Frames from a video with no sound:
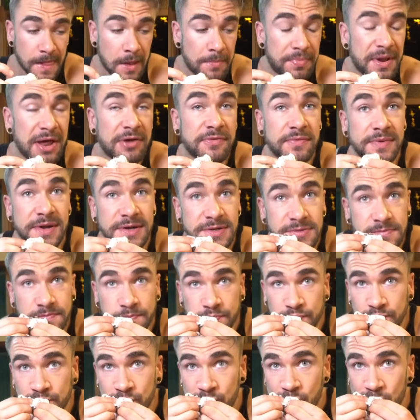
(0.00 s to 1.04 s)
But everybody,
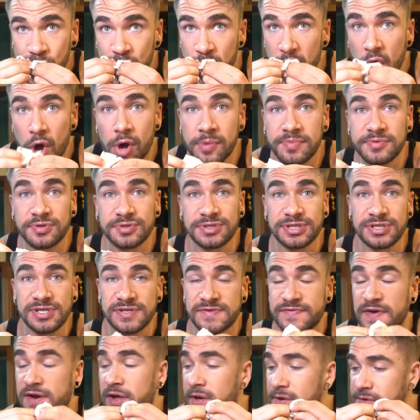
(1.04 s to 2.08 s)
hope you enjoyed this
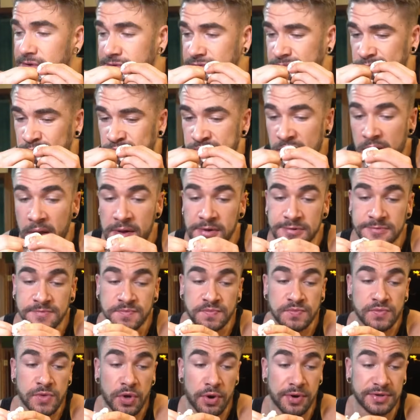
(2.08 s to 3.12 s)
video.
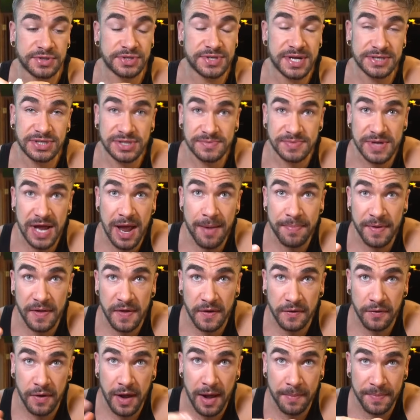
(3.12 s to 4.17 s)
Of course, next one's Happy
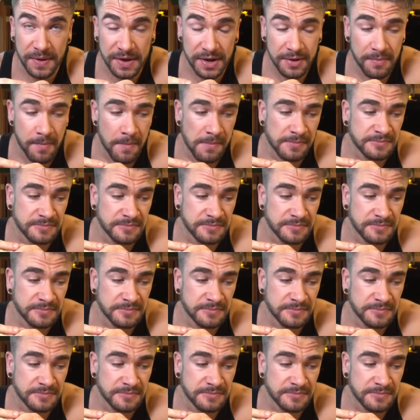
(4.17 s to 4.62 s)
Hunger, Happy Eating.